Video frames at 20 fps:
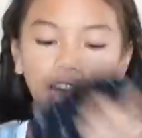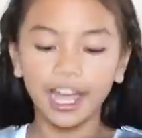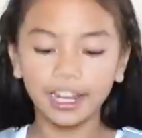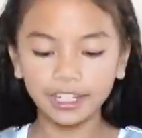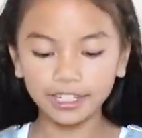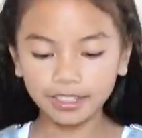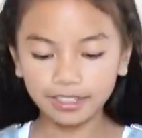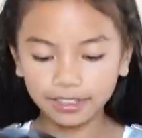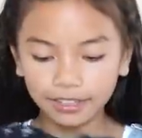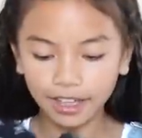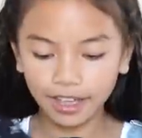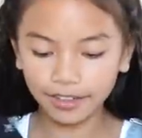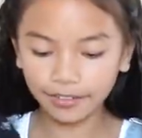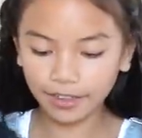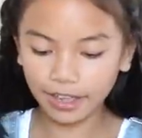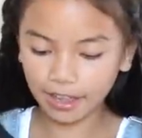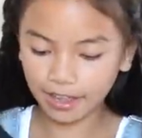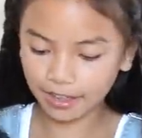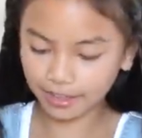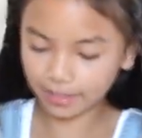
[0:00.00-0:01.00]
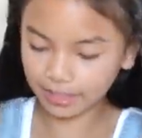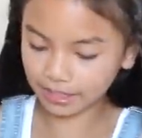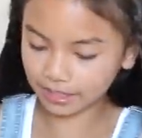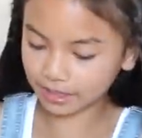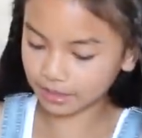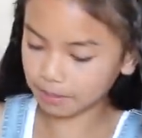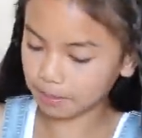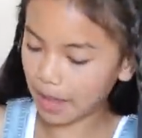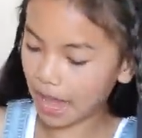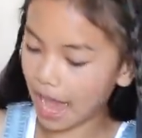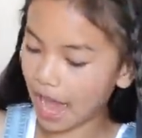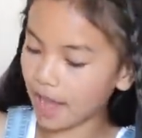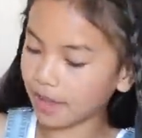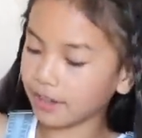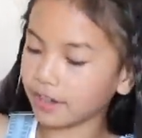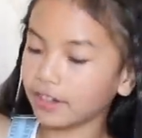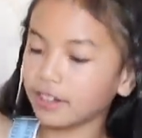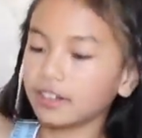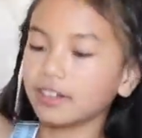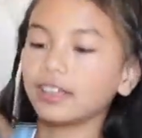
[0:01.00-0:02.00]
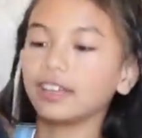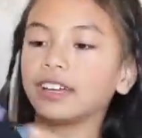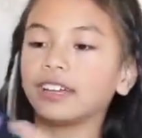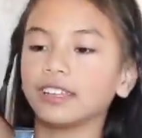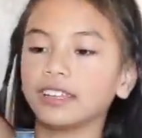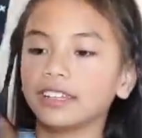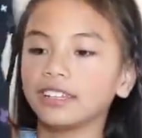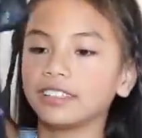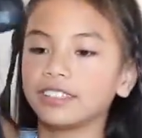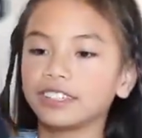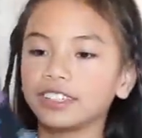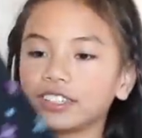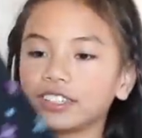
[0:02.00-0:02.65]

I just love how like the pattern and it's